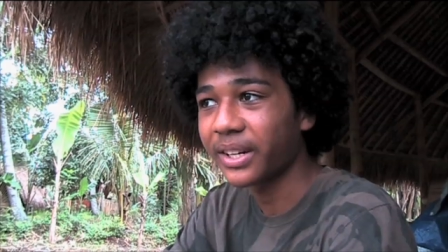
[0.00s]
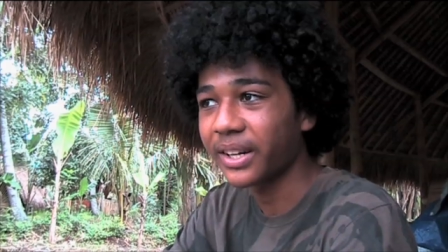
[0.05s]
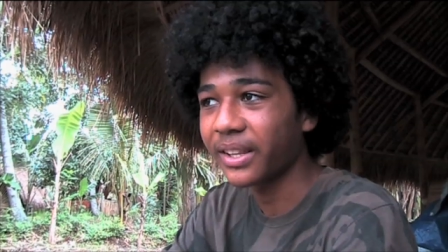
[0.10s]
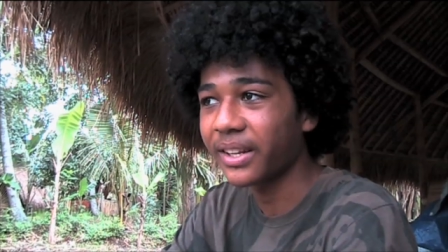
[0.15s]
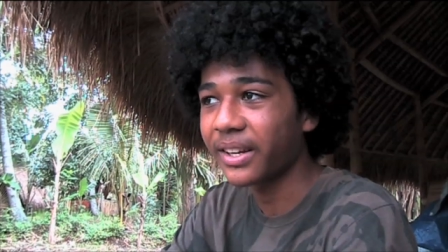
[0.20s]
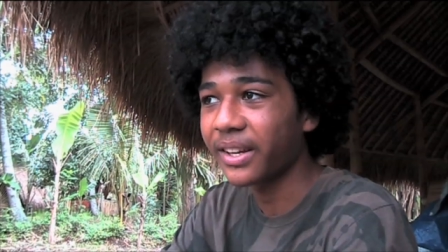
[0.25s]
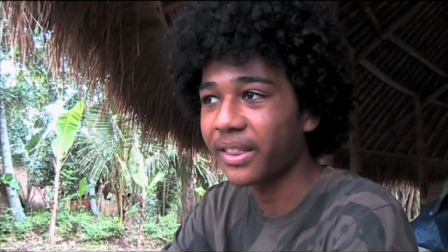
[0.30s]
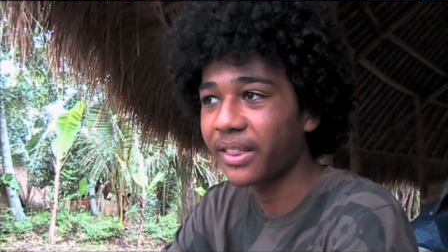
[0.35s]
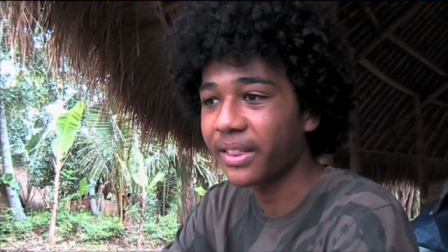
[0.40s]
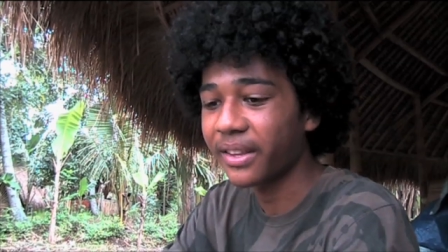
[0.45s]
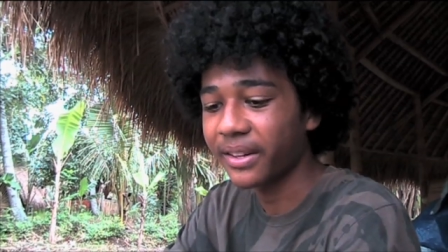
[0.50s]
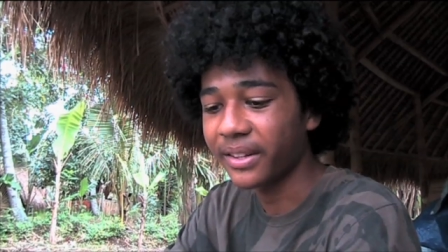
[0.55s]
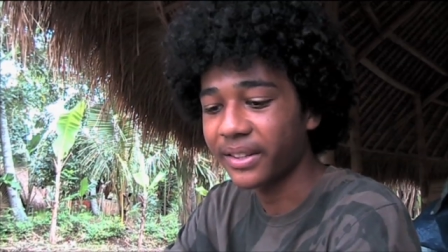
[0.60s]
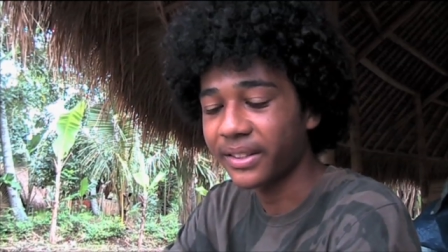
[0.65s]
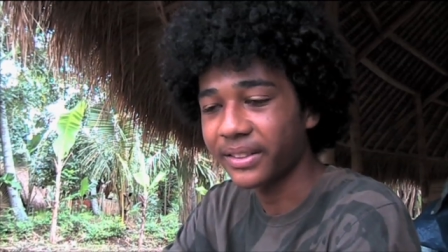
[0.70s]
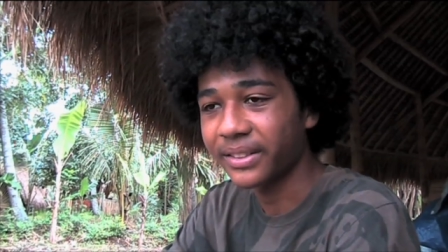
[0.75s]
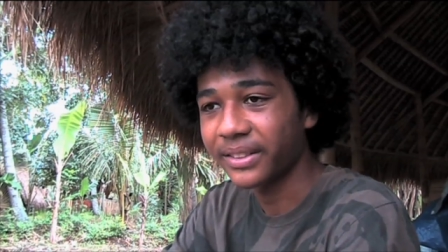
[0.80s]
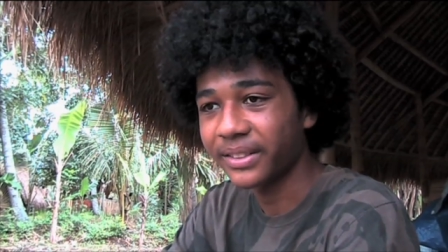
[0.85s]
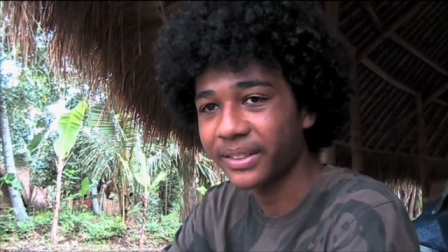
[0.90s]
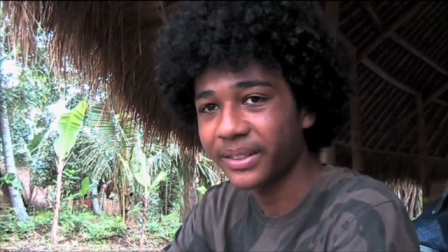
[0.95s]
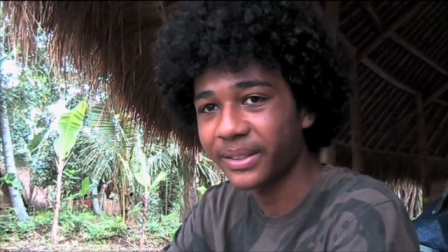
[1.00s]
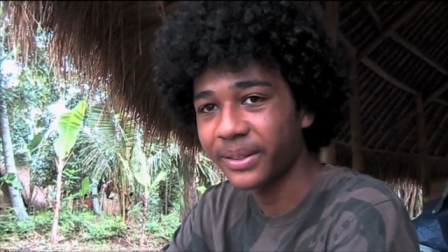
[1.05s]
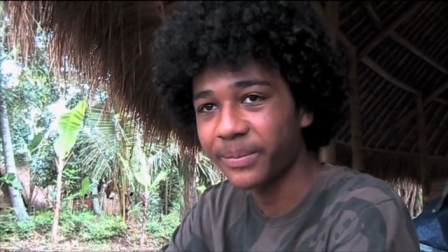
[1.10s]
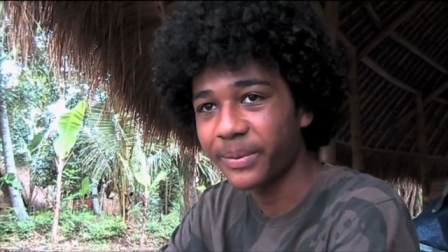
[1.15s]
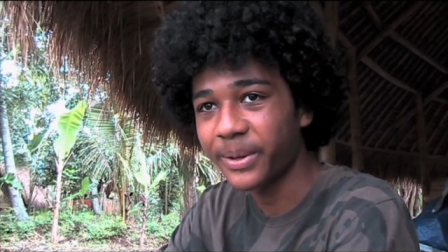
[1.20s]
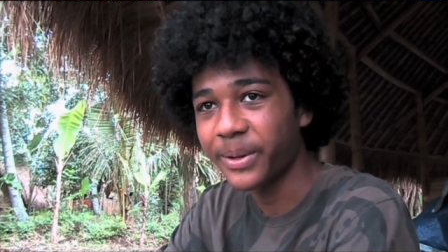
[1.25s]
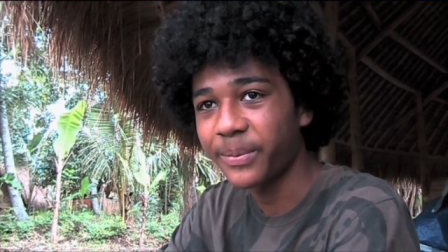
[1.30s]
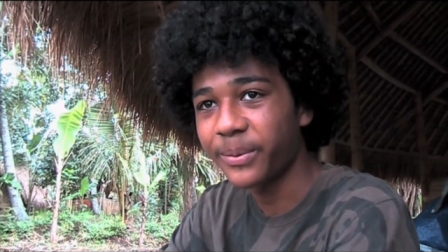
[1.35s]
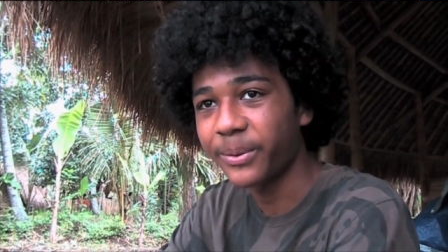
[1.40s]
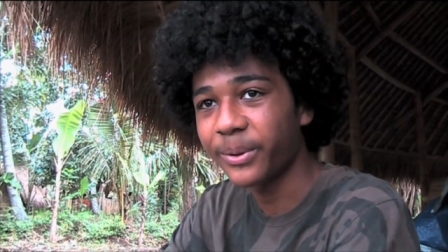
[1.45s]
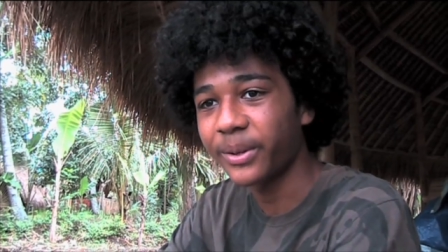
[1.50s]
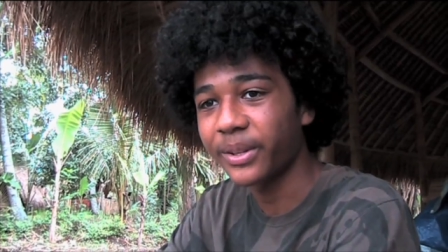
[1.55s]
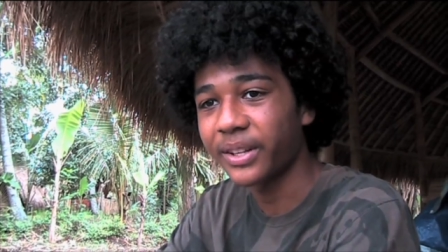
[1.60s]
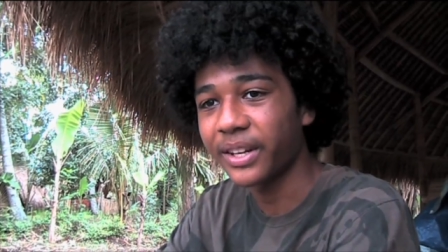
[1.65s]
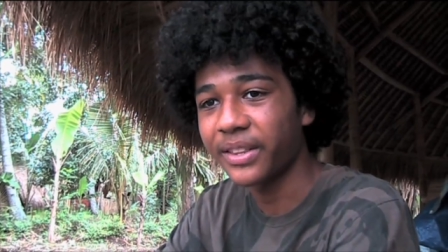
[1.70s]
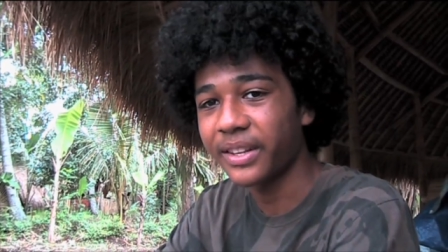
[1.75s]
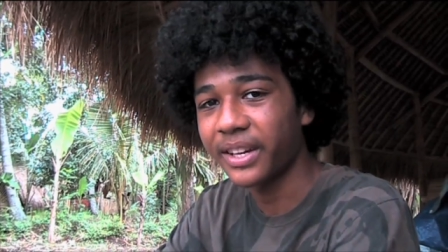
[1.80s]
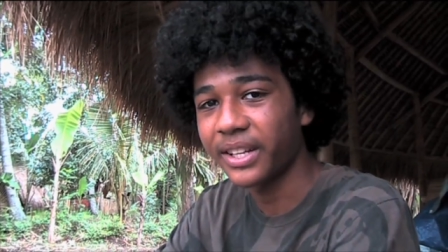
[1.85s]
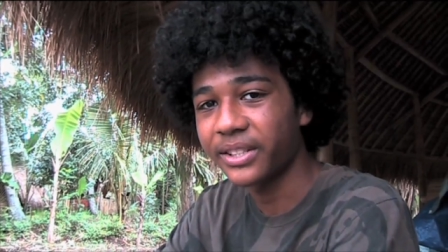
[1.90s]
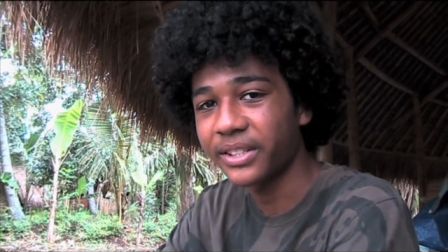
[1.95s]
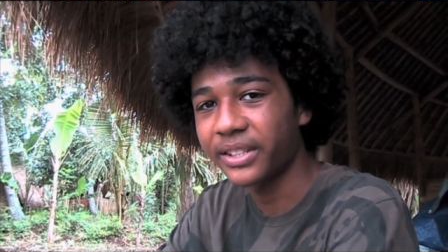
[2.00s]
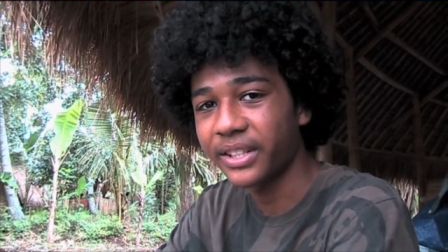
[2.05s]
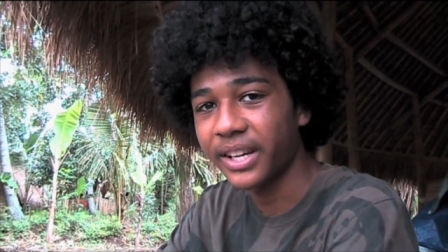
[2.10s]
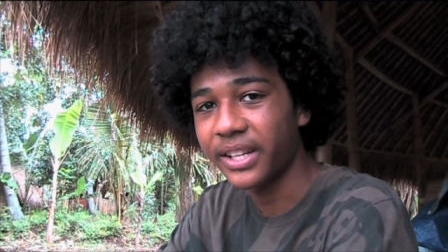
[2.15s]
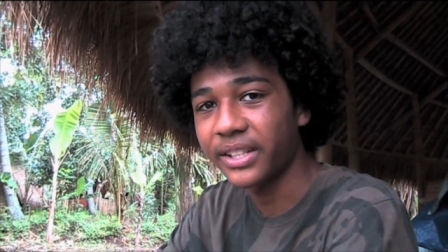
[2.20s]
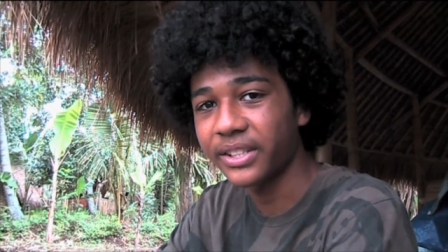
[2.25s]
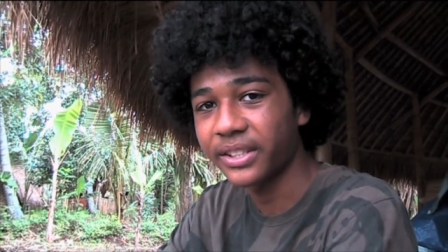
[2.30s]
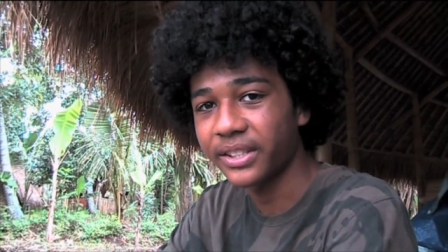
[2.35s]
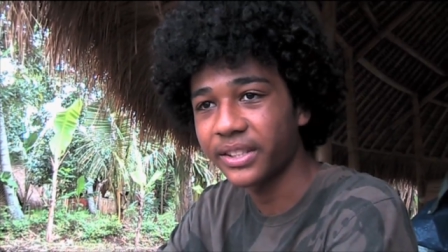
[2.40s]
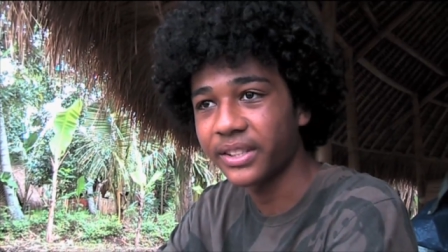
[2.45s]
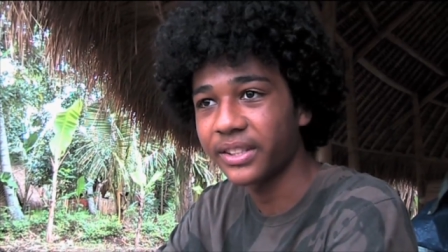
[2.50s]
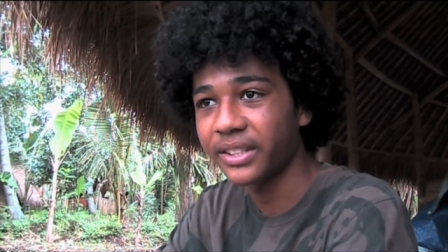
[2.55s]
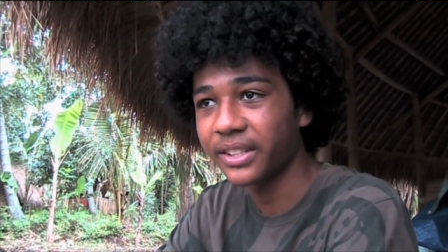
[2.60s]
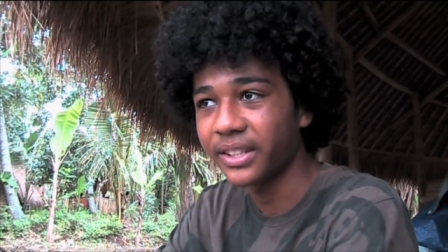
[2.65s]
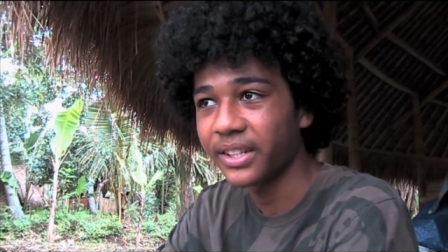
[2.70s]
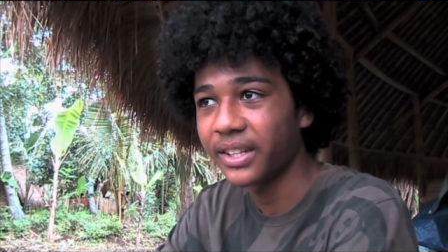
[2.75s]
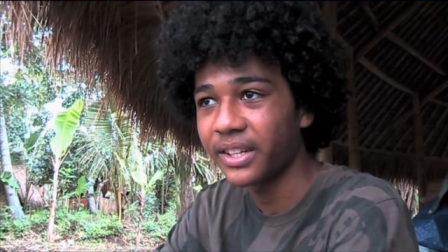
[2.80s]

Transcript: I like the, the people, I like the education,